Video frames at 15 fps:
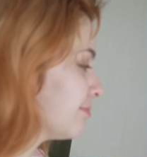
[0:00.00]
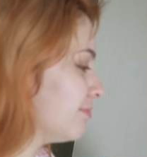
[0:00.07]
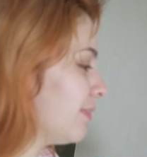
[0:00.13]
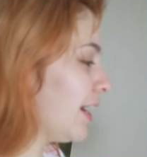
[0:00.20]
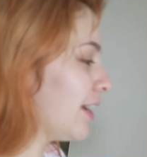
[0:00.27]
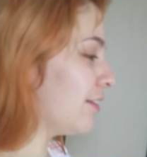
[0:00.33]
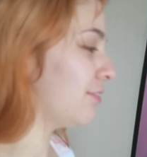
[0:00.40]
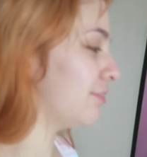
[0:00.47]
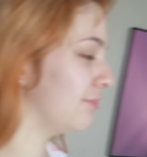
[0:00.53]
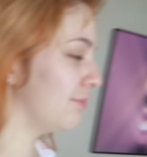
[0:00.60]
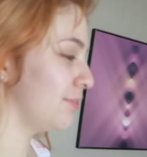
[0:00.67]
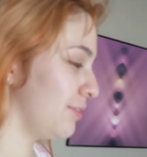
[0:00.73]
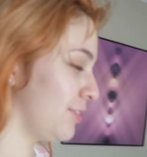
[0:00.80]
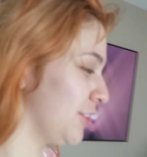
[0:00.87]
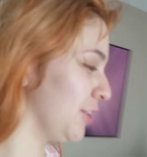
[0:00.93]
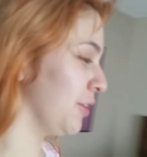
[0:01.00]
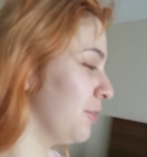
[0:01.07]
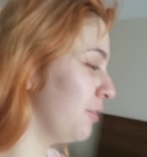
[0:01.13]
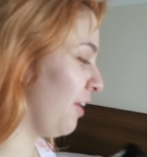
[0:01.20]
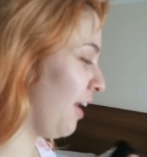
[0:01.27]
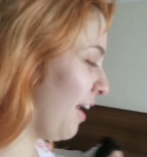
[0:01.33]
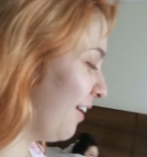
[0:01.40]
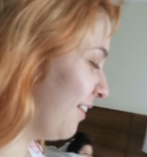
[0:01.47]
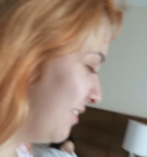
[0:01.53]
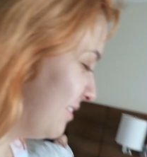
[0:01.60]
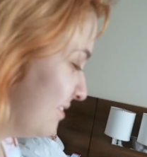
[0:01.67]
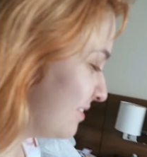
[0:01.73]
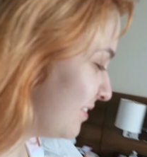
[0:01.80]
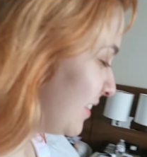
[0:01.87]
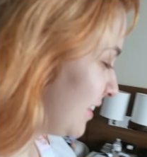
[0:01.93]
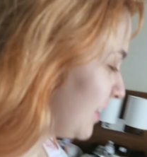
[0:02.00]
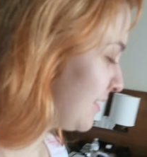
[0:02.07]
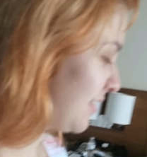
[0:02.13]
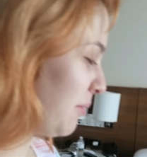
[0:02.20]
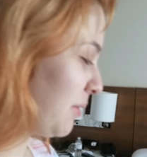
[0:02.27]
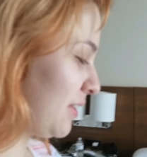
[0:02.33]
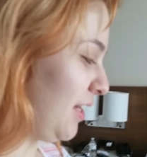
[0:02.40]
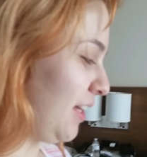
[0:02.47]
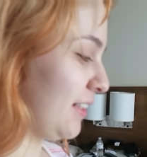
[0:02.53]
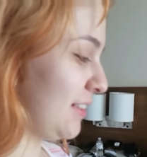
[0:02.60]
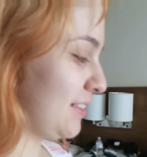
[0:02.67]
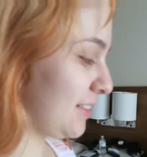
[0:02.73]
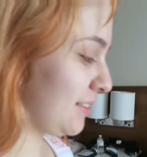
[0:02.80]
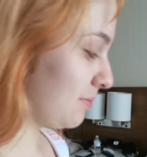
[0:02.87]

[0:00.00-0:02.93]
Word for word: My shoe fell. I'm Some klutz.